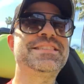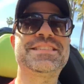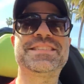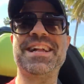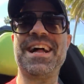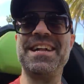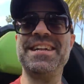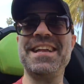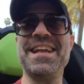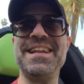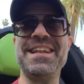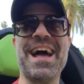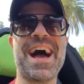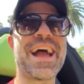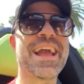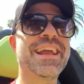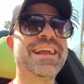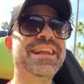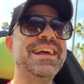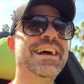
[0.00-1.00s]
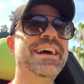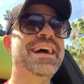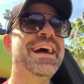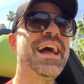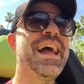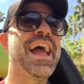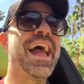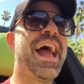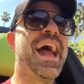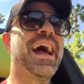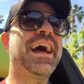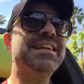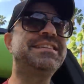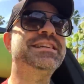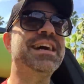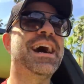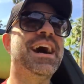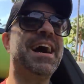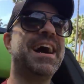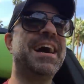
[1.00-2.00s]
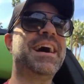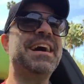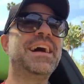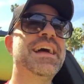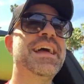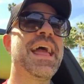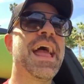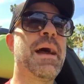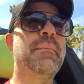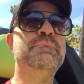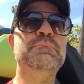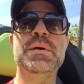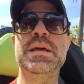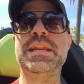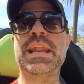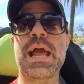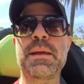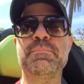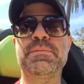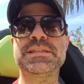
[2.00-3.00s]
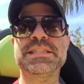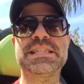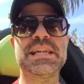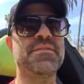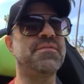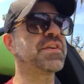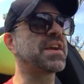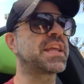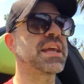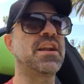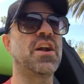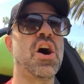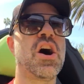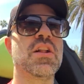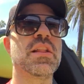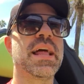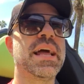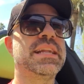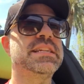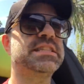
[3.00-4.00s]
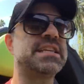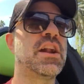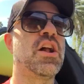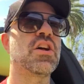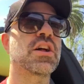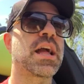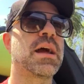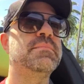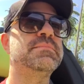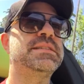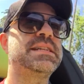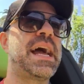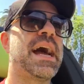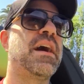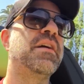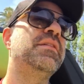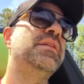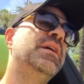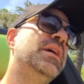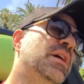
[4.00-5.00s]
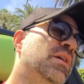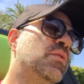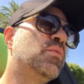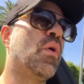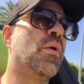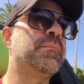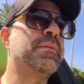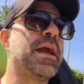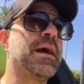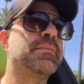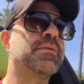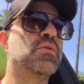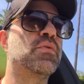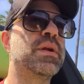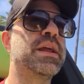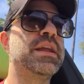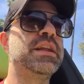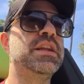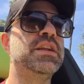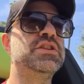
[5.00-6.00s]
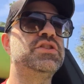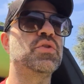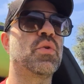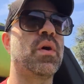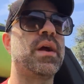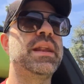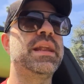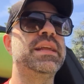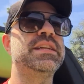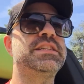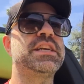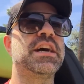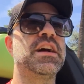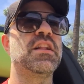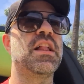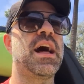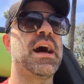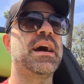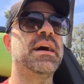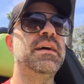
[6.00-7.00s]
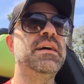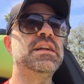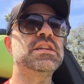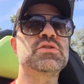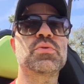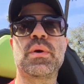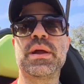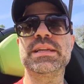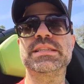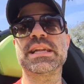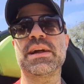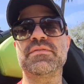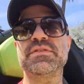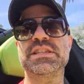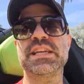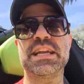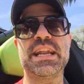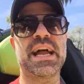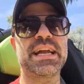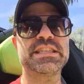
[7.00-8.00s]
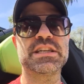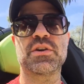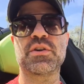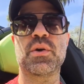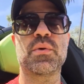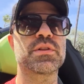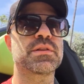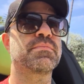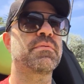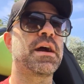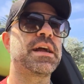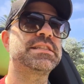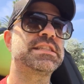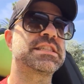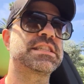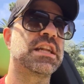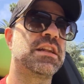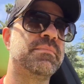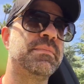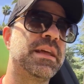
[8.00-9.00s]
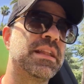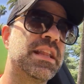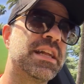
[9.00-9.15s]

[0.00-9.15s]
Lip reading: Sunday night at midnight Pacific. It all ends. It all comes down. Won't be able to rejoin until 2017. I don't know what the price is going to be.